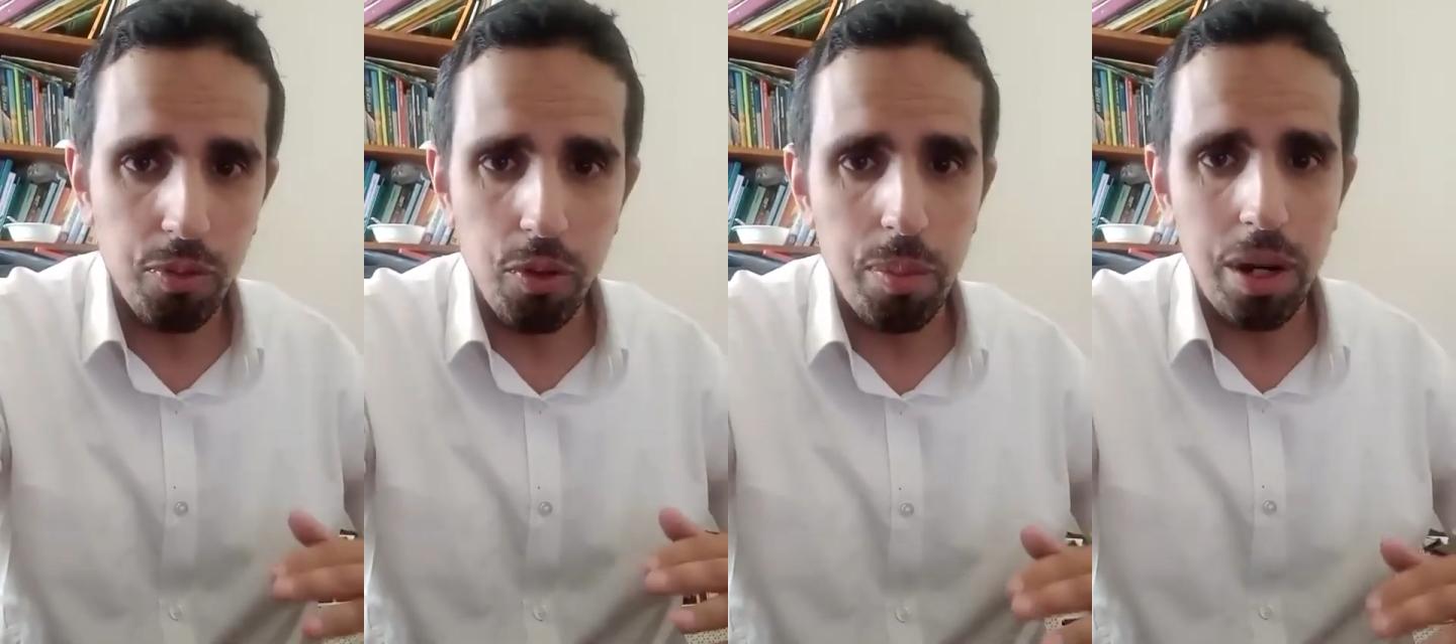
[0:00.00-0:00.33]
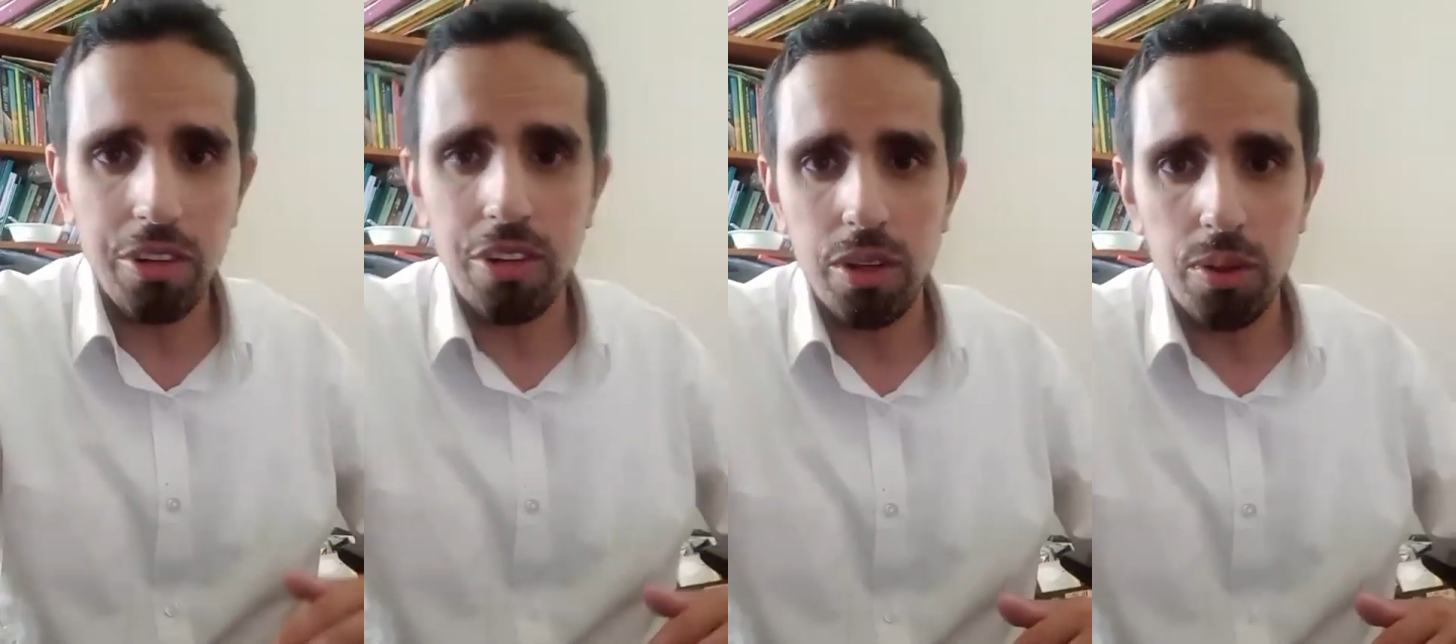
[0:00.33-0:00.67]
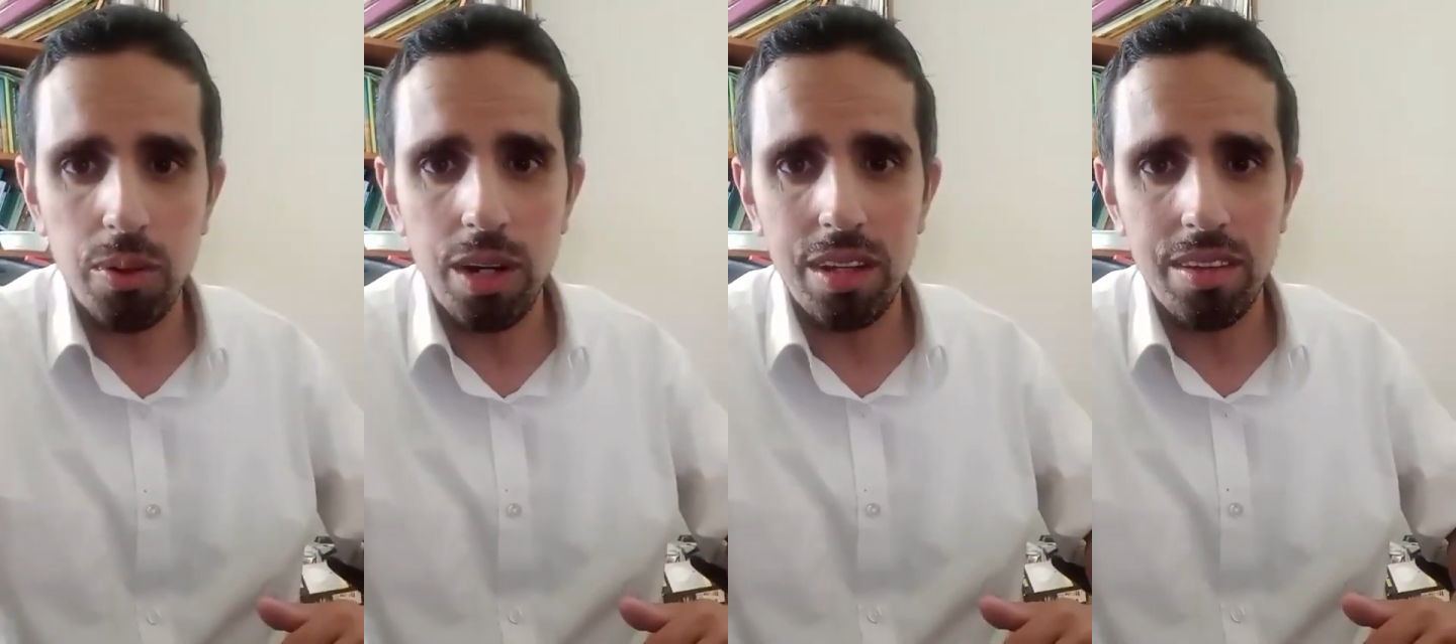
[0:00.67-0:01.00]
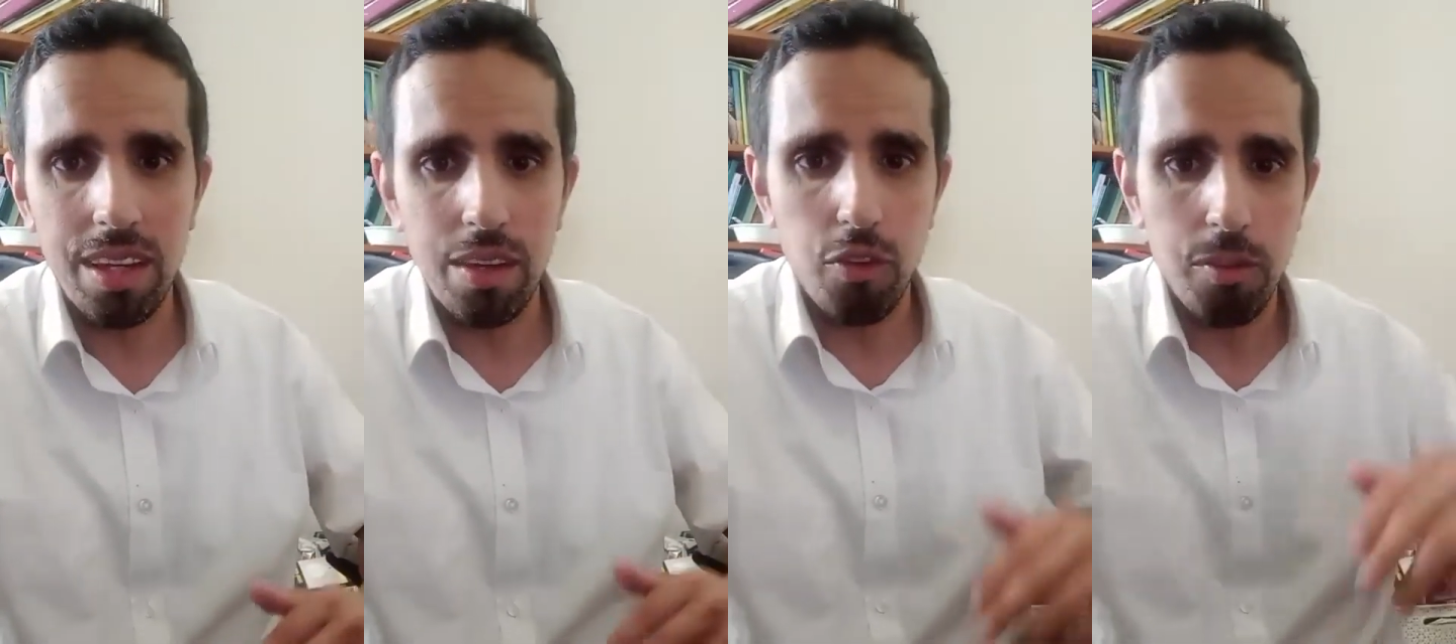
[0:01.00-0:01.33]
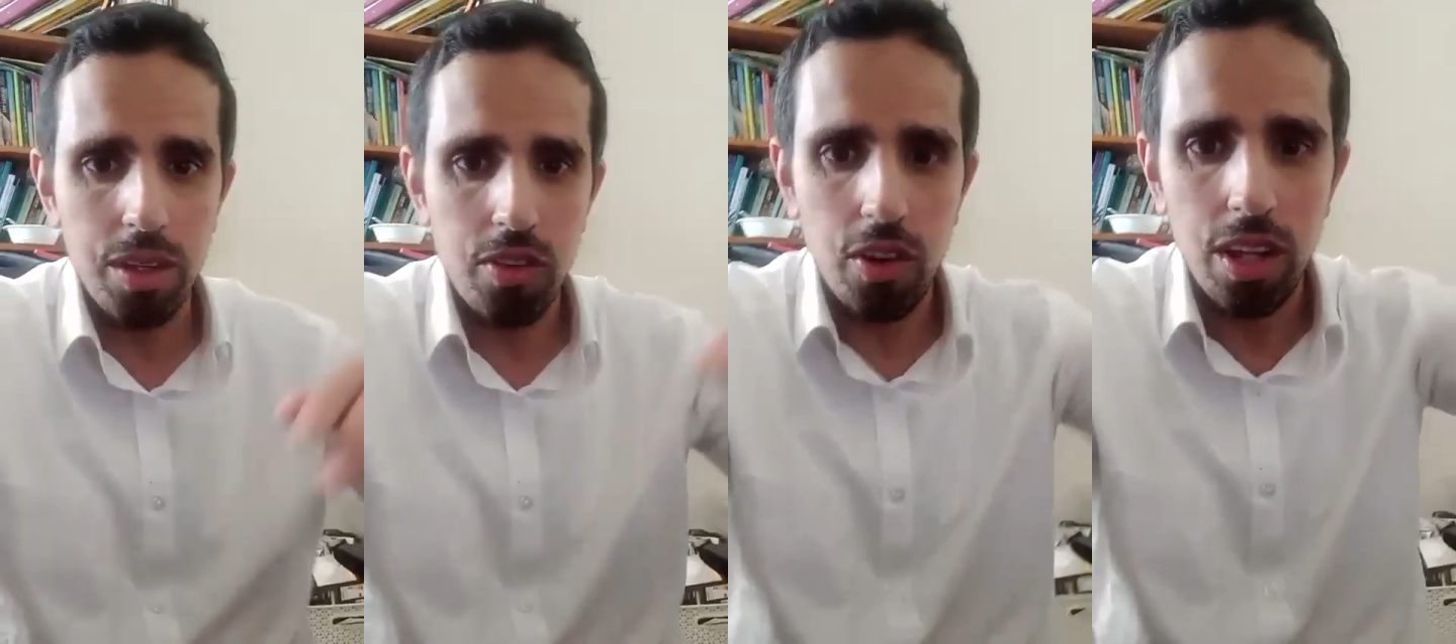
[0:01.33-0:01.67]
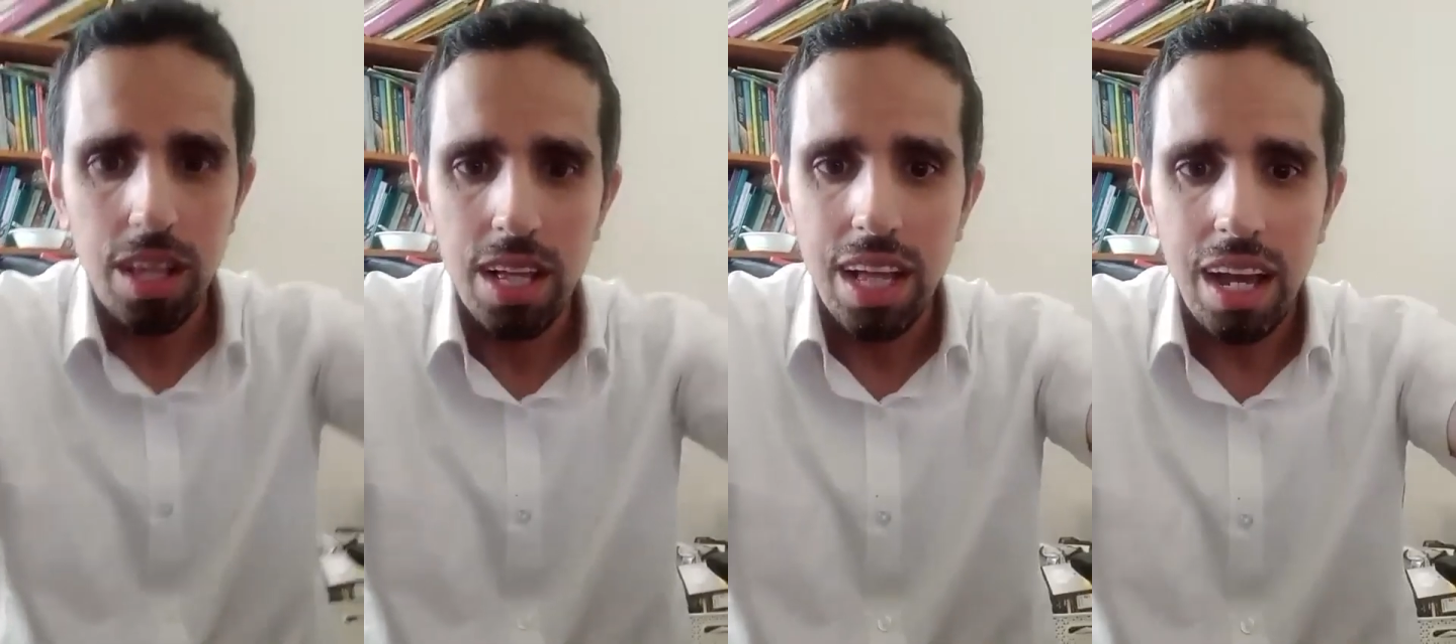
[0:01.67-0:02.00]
before Parashat Chokat here from Israel.